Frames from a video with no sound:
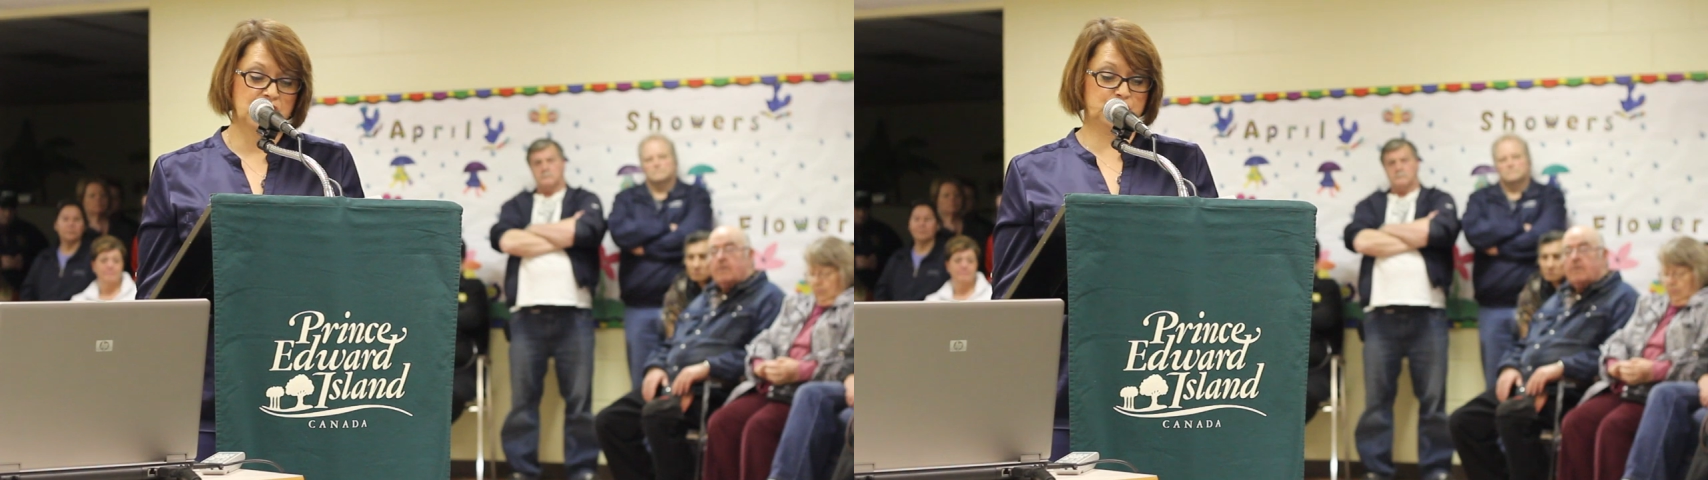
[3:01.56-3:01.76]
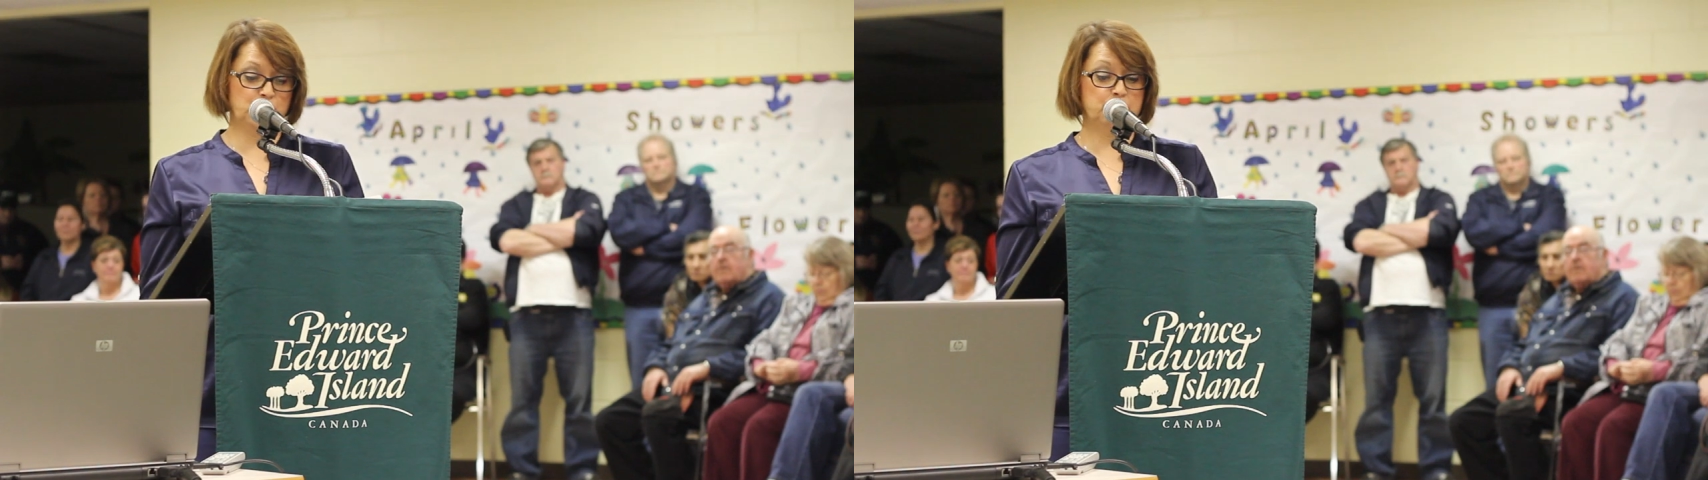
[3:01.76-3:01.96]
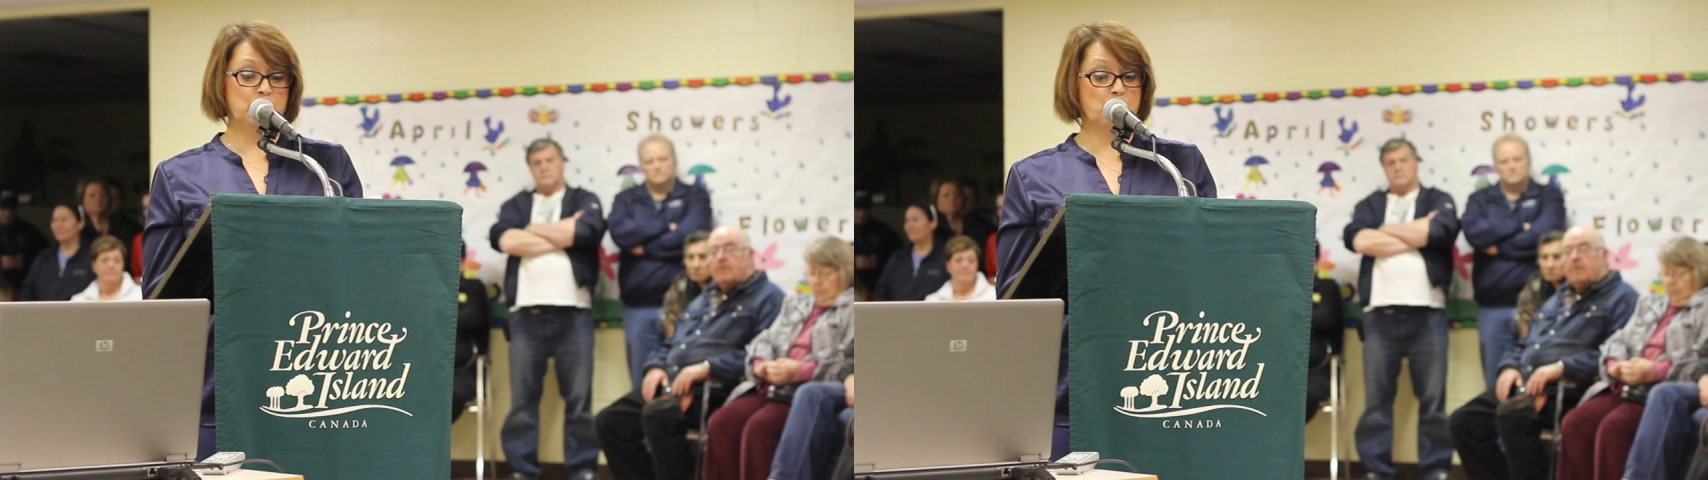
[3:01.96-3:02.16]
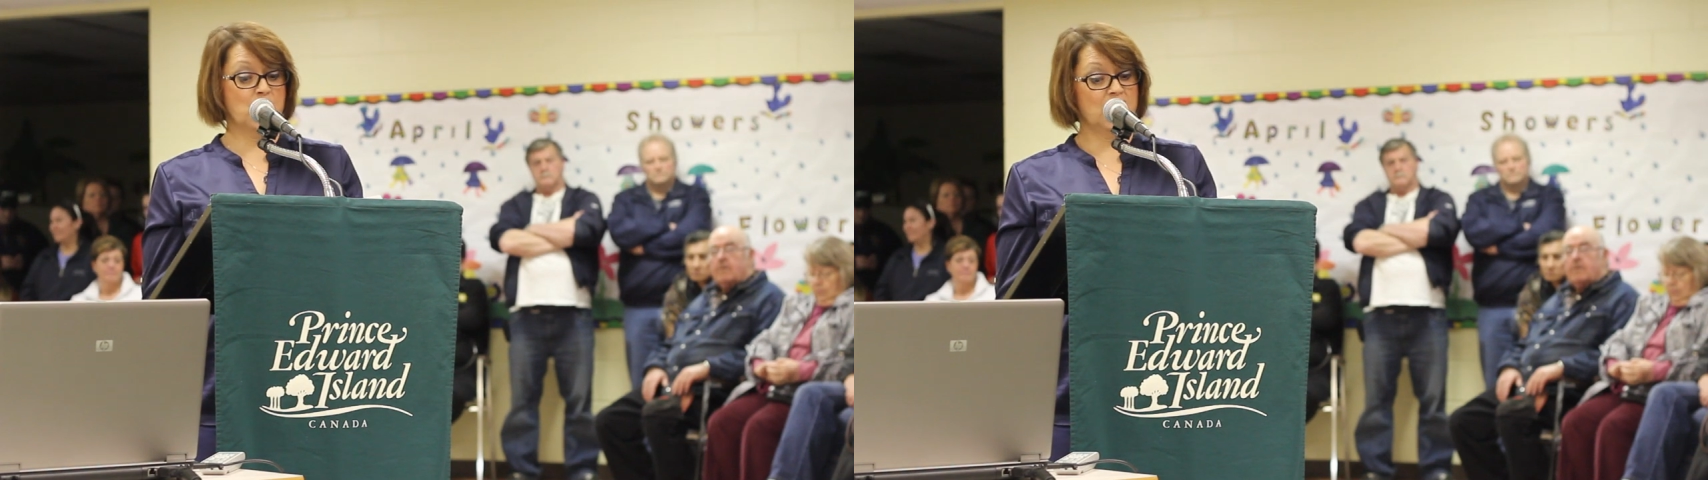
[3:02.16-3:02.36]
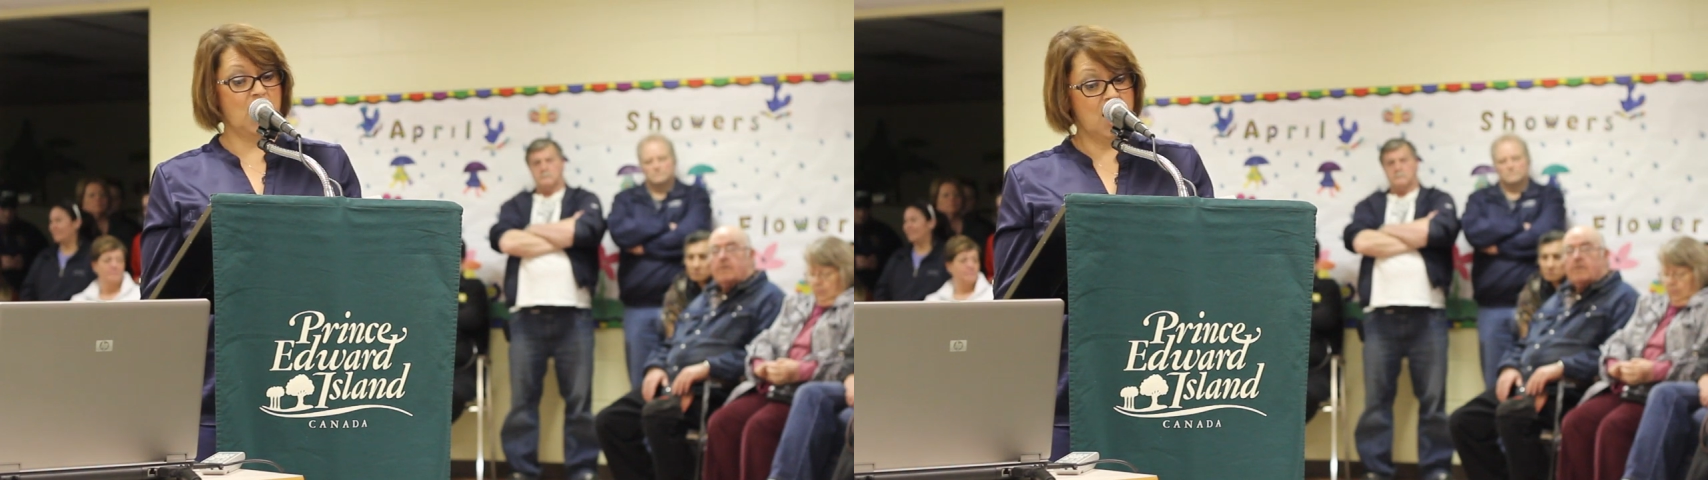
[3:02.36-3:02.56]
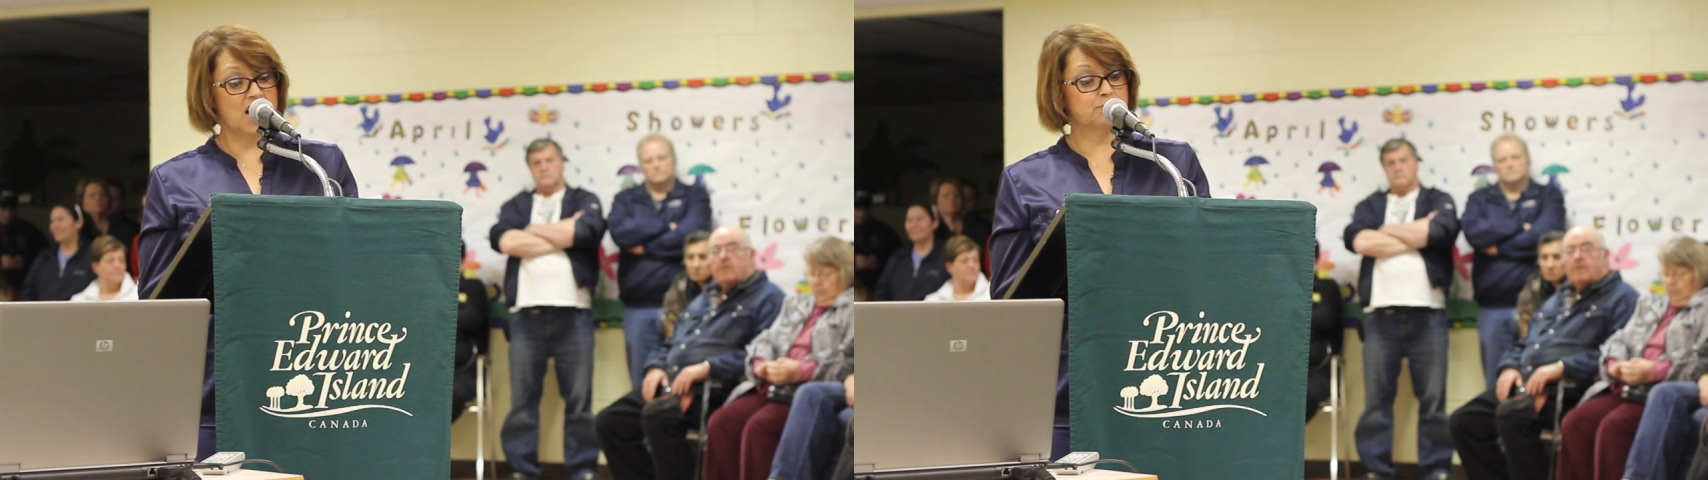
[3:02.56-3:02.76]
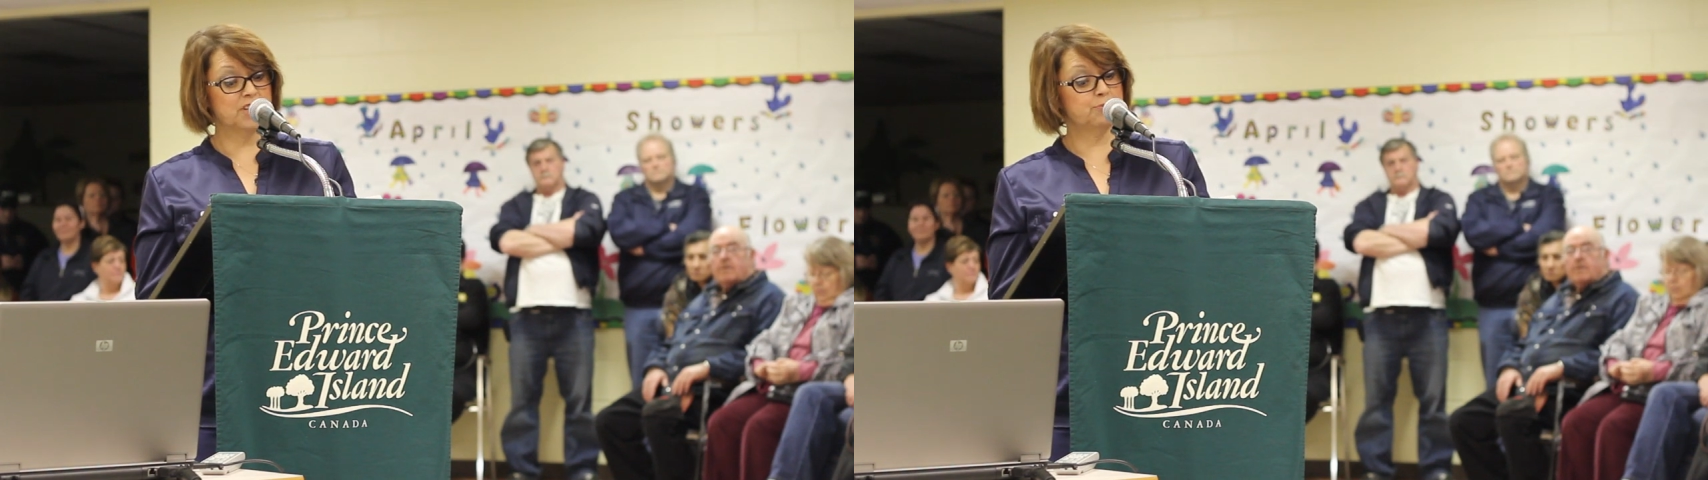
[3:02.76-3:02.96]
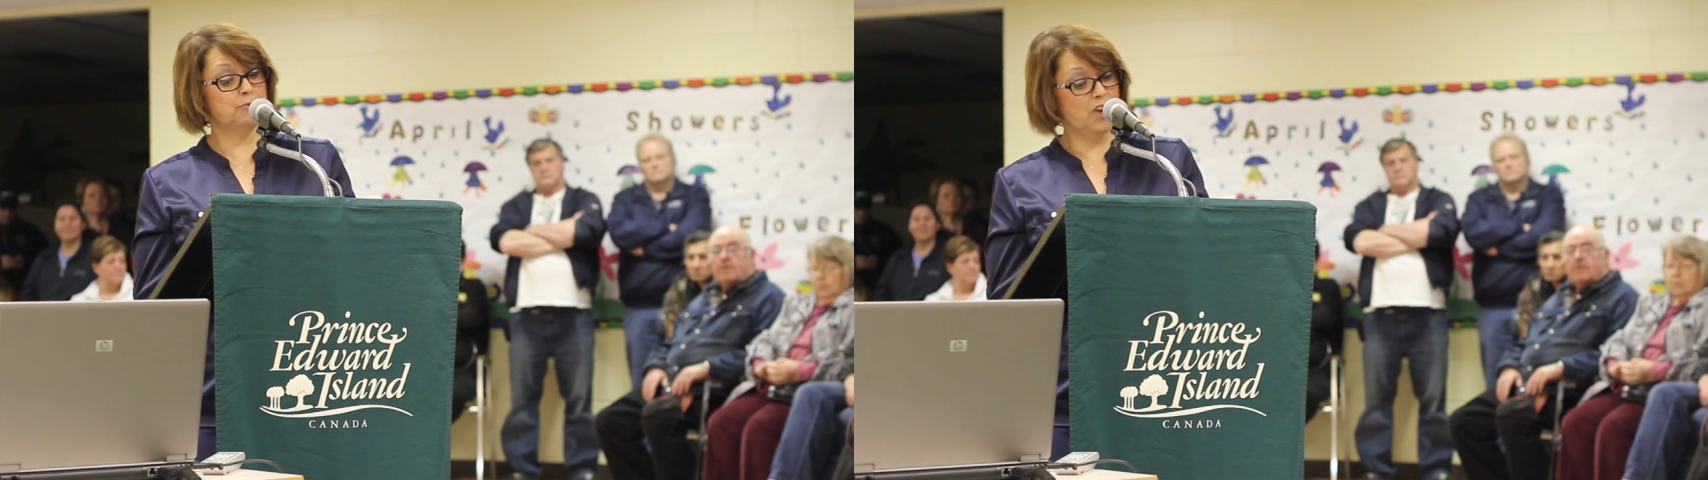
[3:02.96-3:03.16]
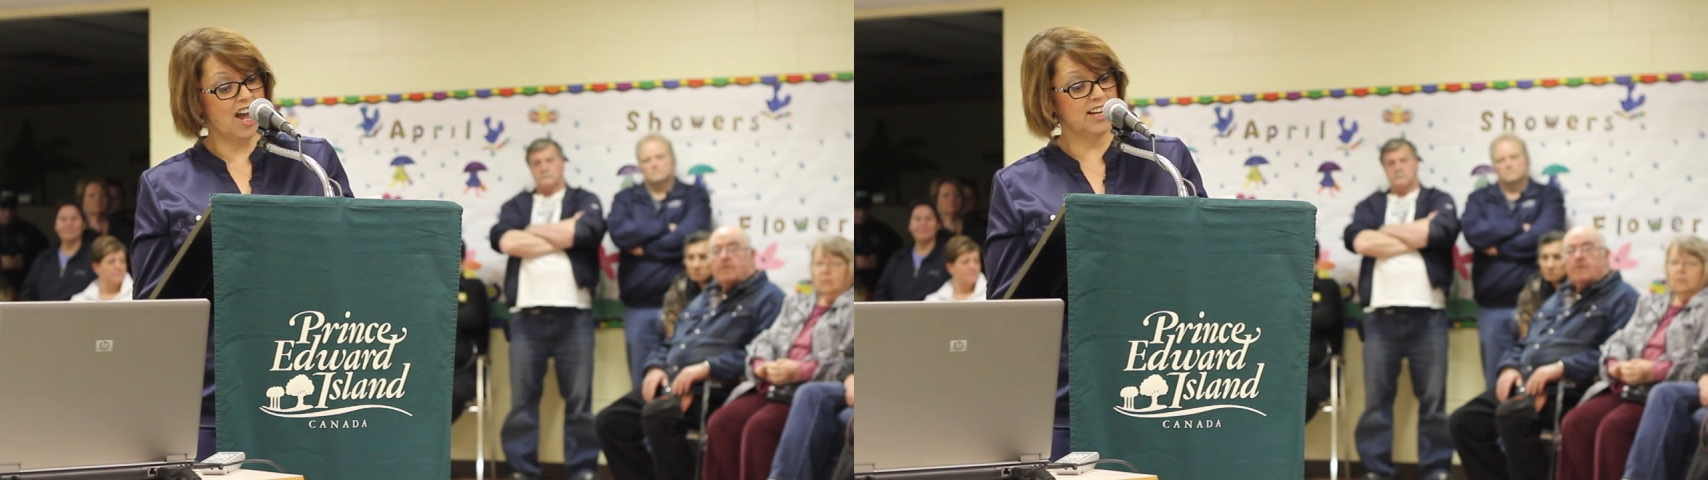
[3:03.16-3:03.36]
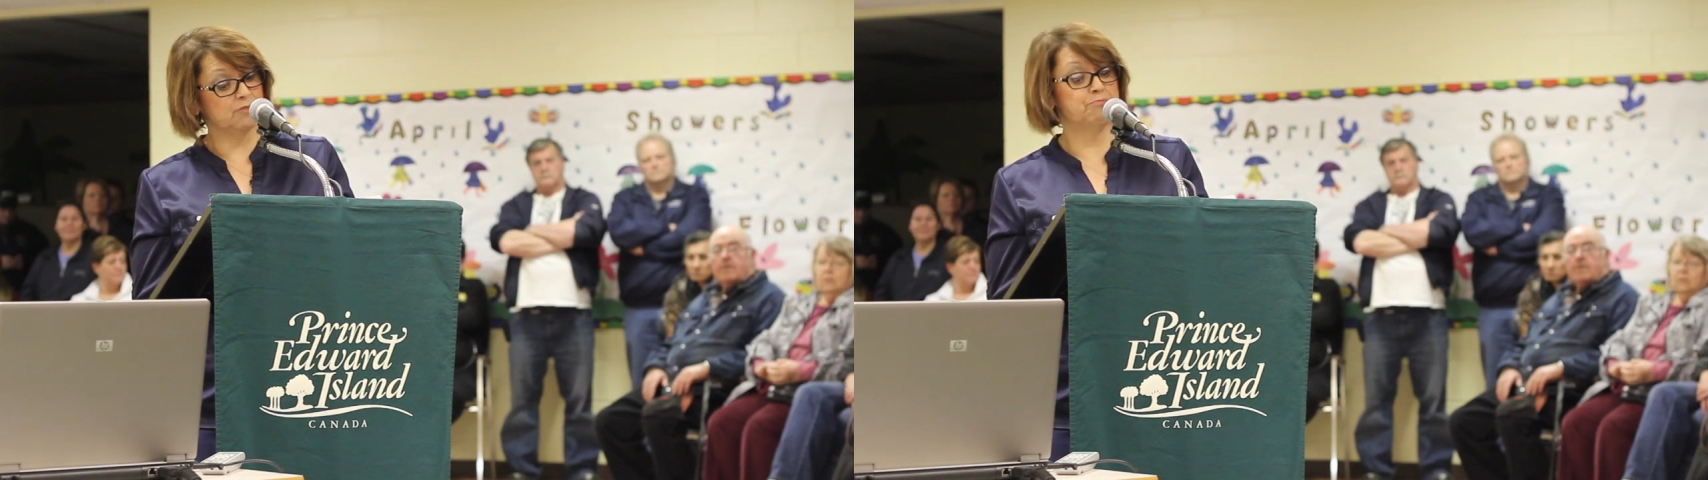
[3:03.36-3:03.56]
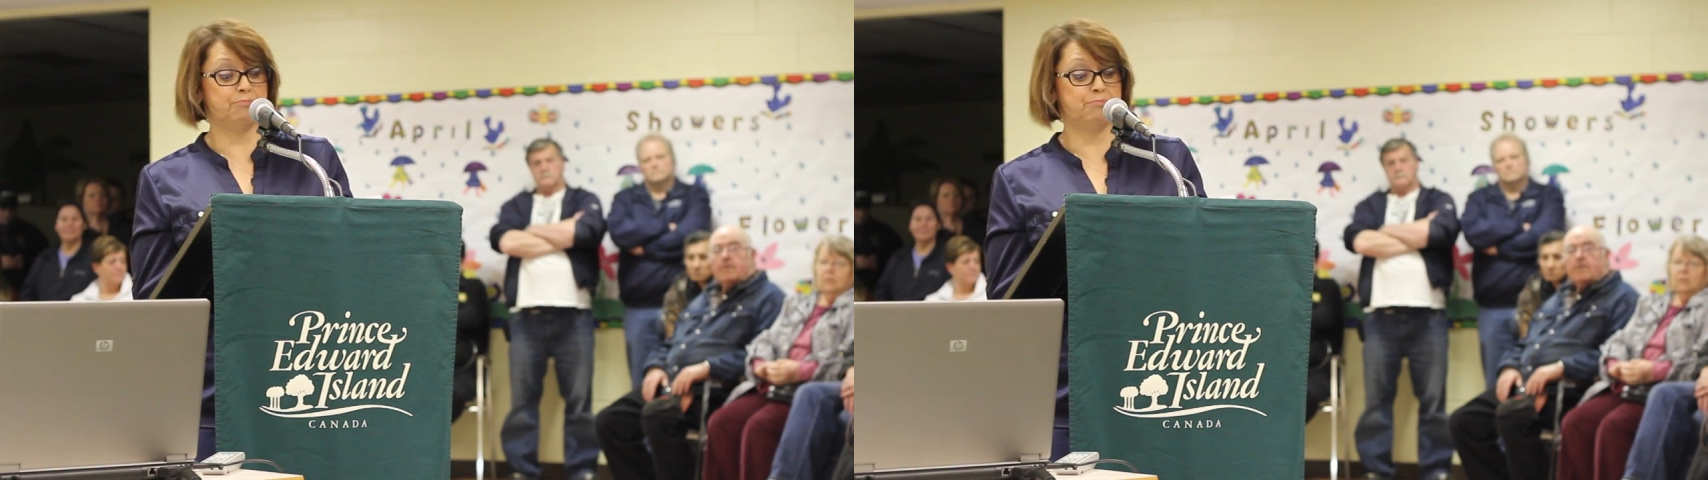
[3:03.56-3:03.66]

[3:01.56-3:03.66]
Stewart Memorial Hospital is providing